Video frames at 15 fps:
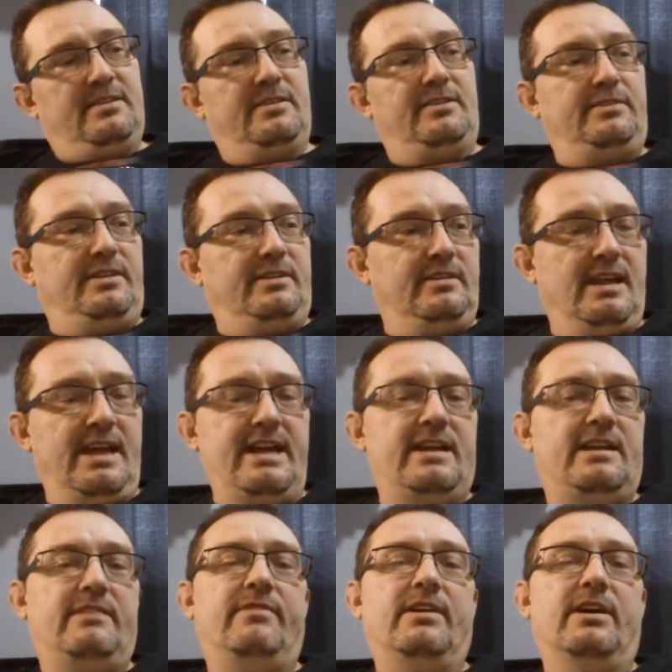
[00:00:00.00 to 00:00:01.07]
There's this
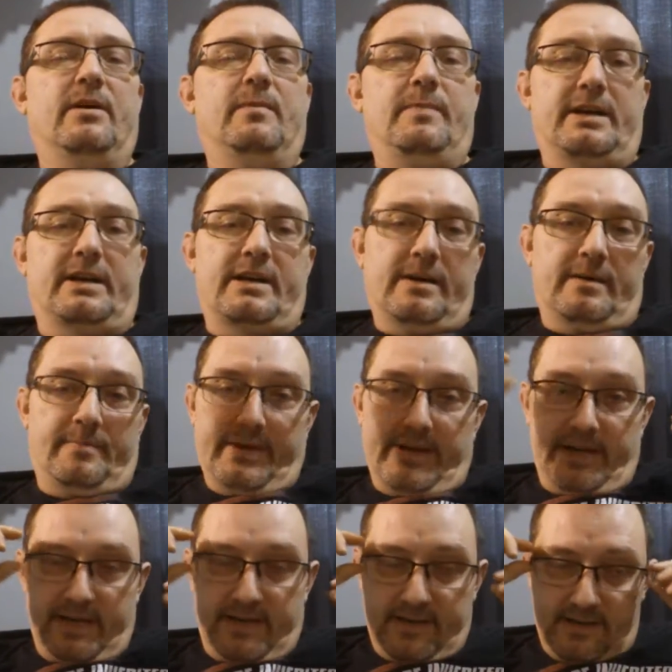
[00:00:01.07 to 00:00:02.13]
land development
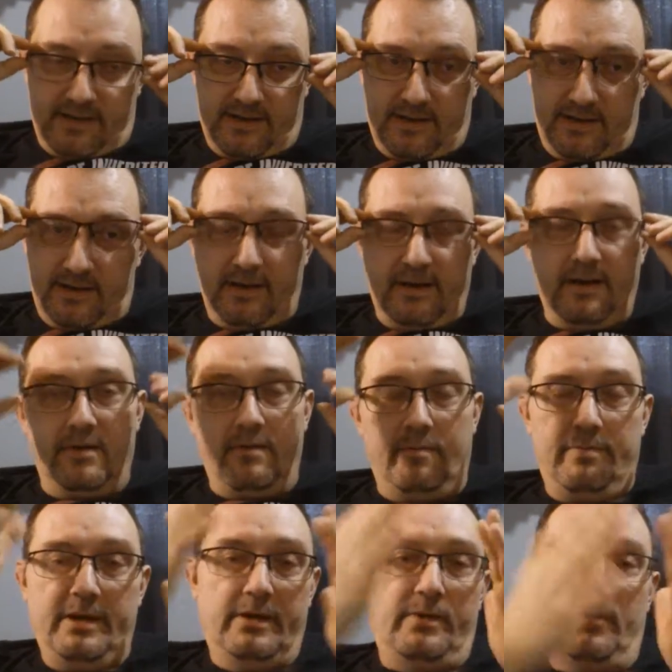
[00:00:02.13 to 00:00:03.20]
company, and they're
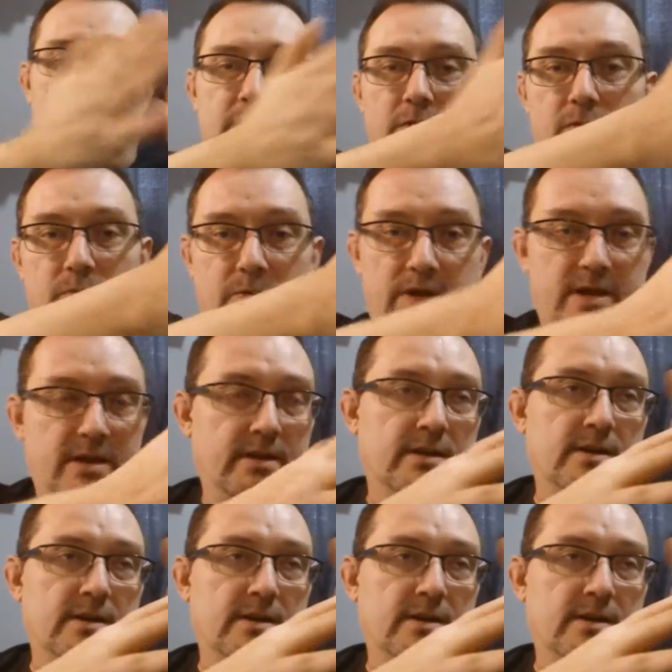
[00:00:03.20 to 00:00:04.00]
going to build a road.